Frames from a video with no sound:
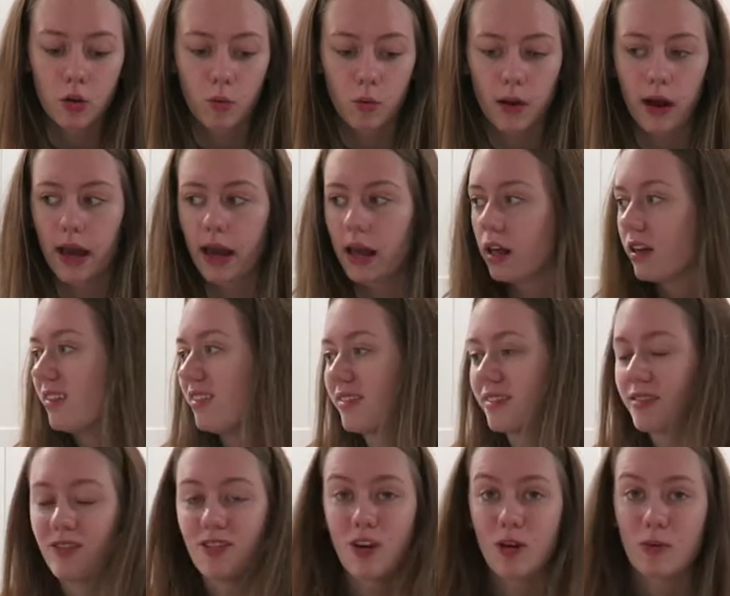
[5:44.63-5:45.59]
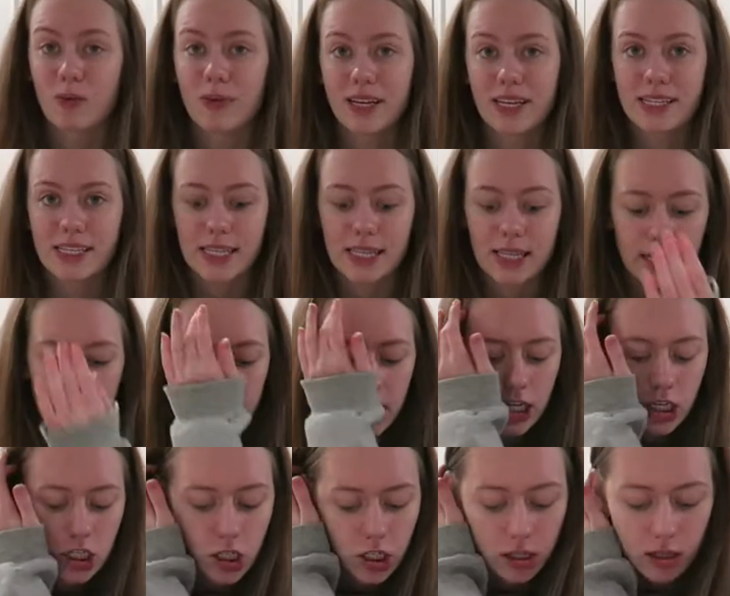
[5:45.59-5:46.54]
while nobody's in the
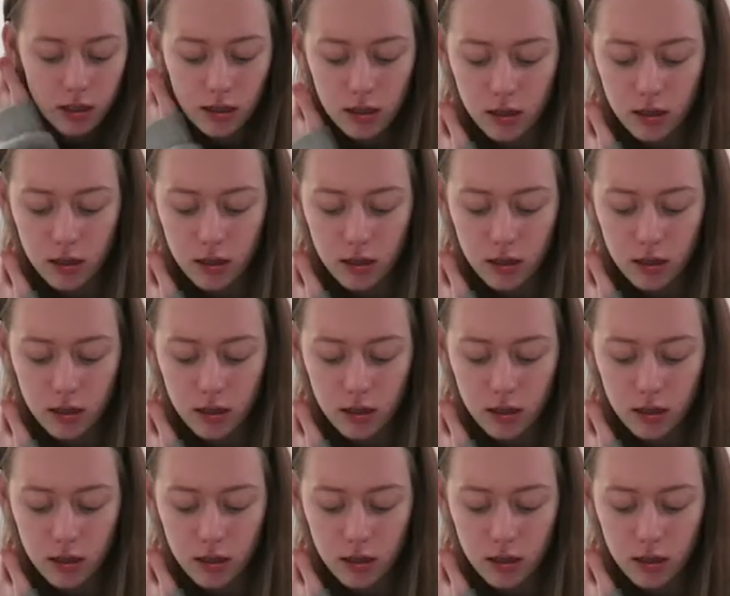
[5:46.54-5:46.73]
kitchen.